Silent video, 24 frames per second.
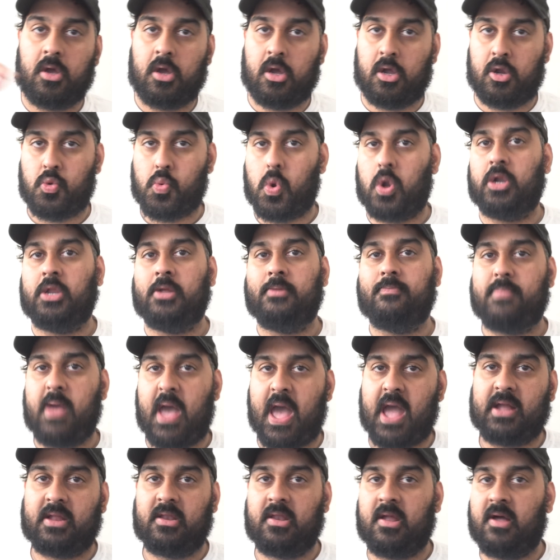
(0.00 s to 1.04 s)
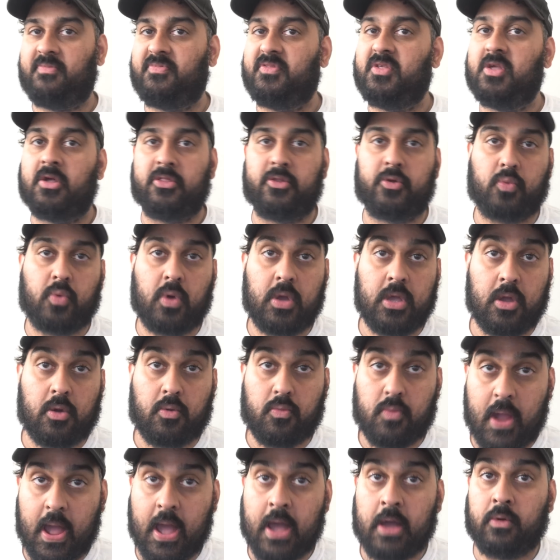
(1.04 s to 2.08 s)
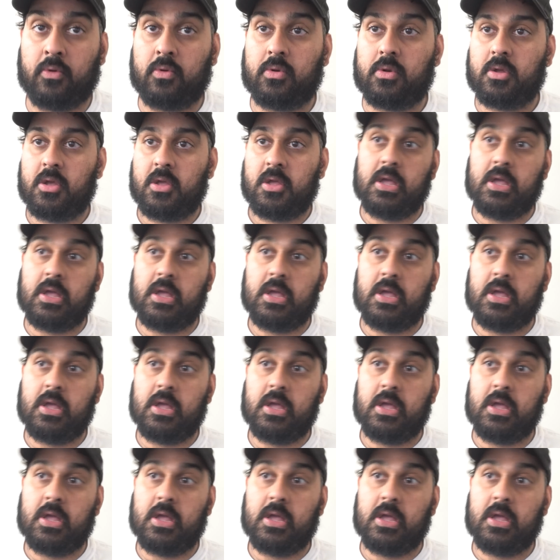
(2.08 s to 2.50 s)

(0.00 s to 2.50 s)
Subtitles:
a running back, not the other way around.